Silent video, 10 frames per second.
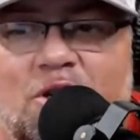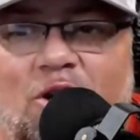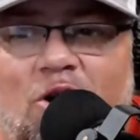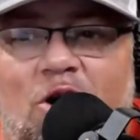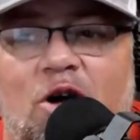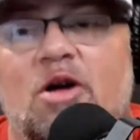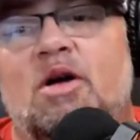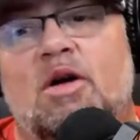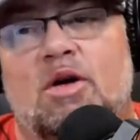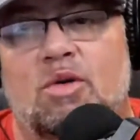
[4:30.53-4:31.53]
along
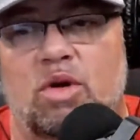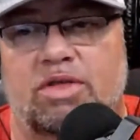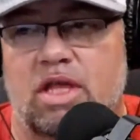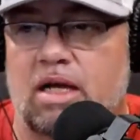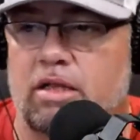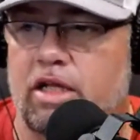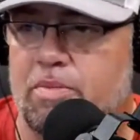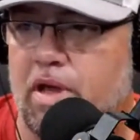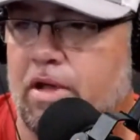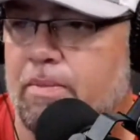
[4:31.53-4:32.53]
with that
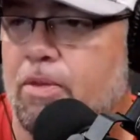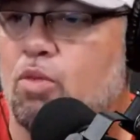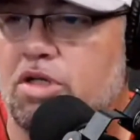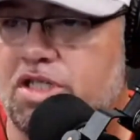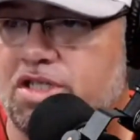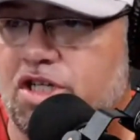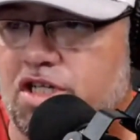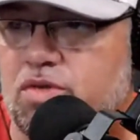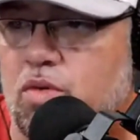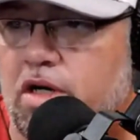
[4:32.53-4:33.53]
clickbait, which is
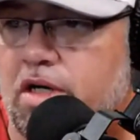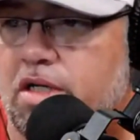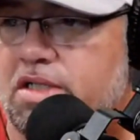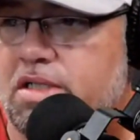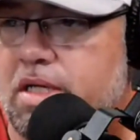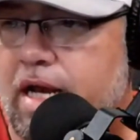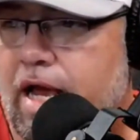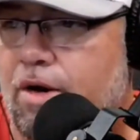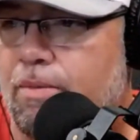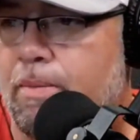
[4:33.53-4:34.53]
just what it is.
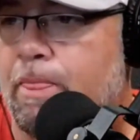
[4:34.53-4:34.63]
Now,